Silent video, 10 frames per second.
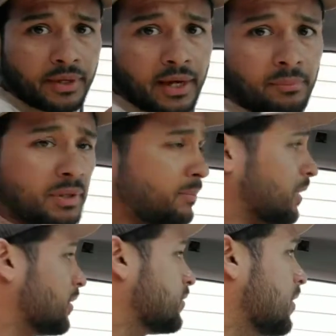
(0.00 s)
with the
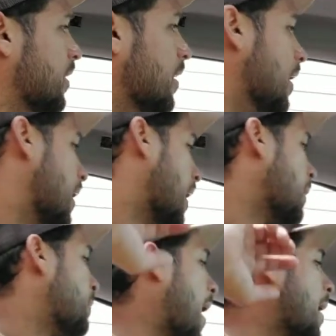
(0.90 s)
8mm.
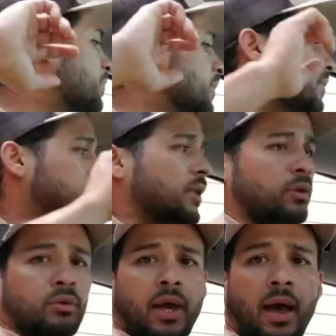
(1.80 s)
I pop these
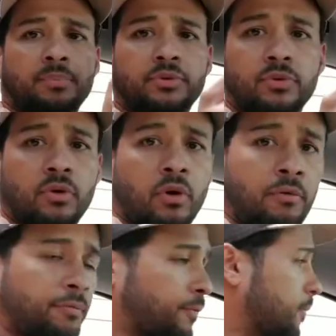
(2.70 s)
little caps
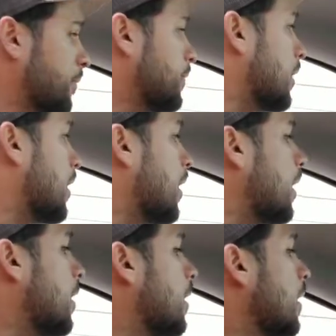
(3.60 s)
off
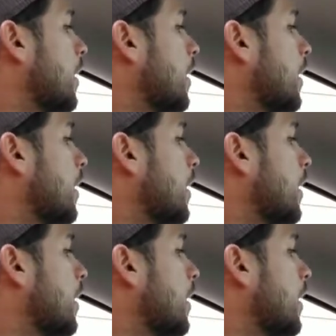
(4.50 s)
the